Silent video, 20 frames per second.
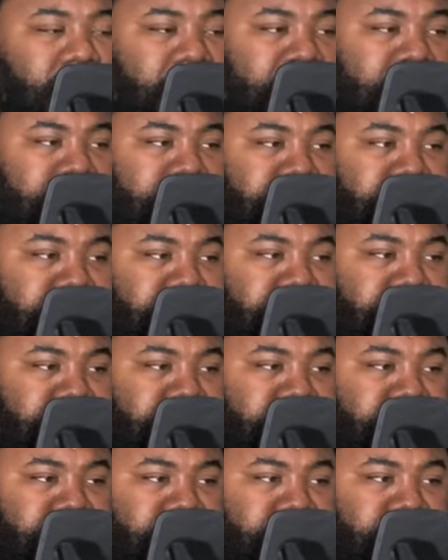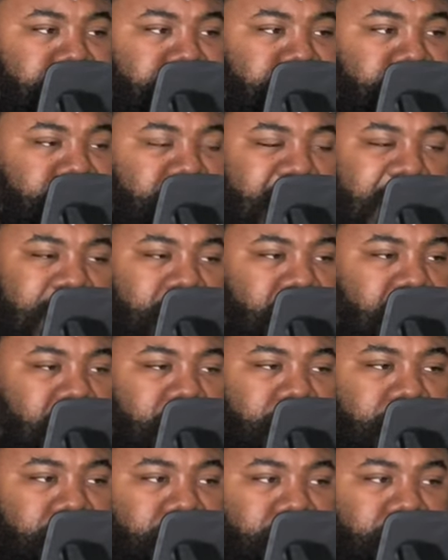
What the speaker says: I don't know.